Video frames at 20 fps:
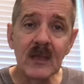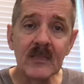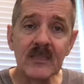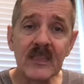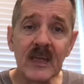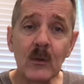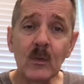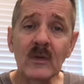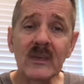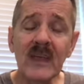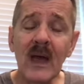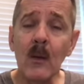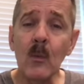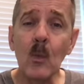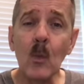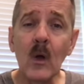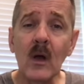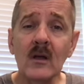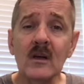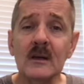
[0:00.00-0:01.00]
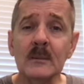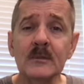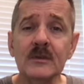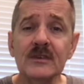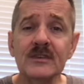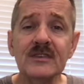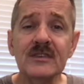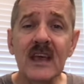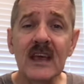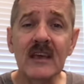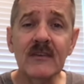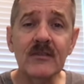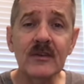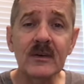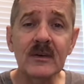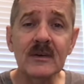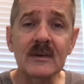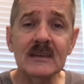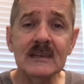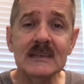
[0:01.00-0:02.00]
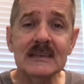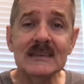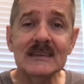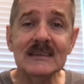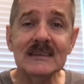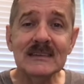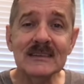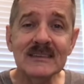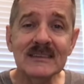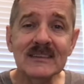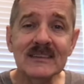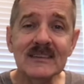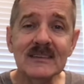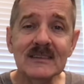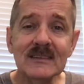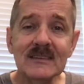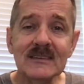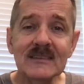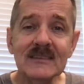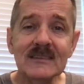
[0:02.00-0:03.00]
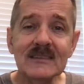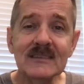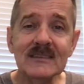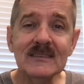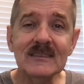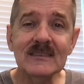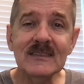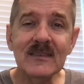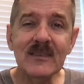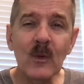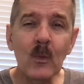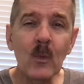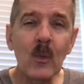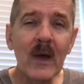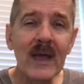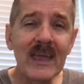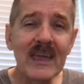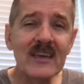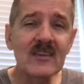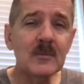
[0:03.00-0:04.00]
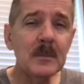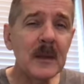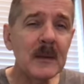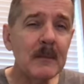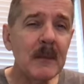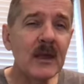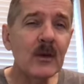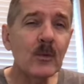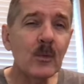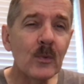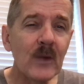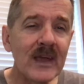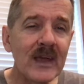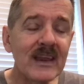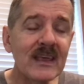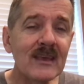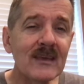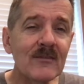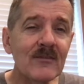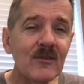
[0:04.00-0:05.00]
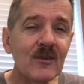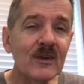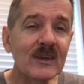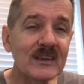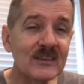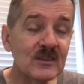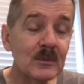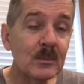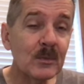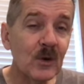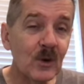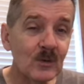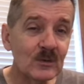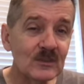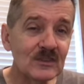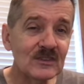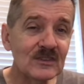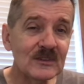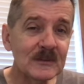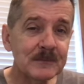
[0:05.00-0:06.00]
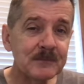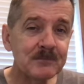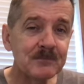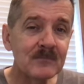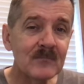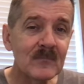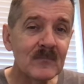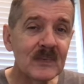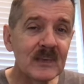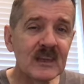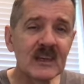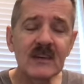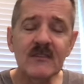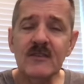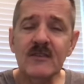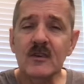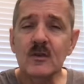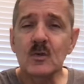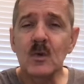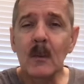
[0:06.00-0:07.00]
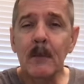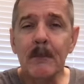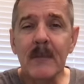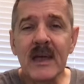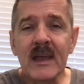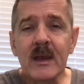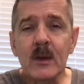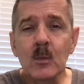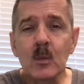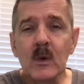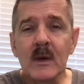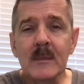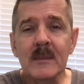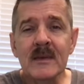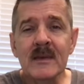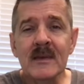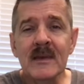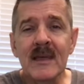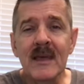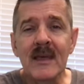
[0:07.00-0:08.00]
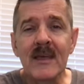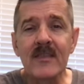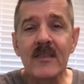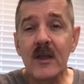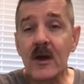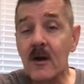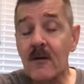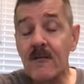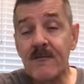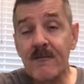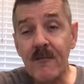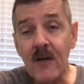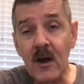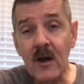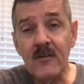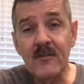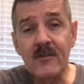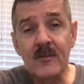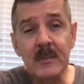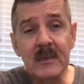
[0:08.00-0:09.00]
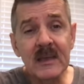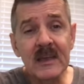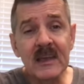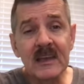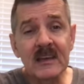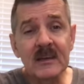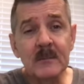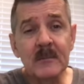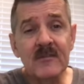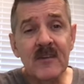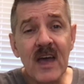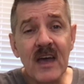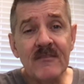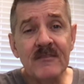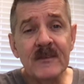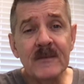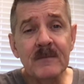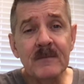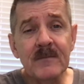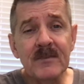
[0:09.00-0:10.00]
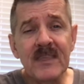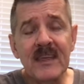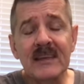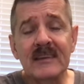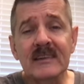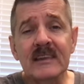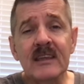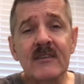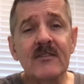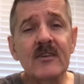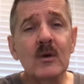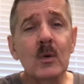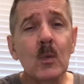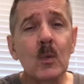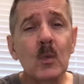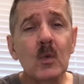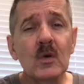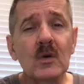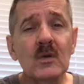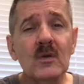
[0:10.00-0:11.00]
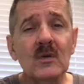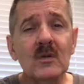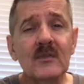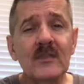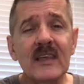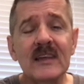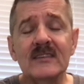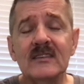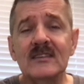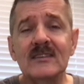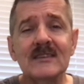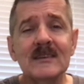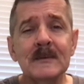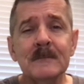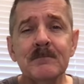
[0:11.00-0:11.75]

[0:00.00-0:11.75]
They will not welcome your Savior until the way has been made ready for his approach. Individual men and women that are far from the kingdom of heaven, they live in a world that's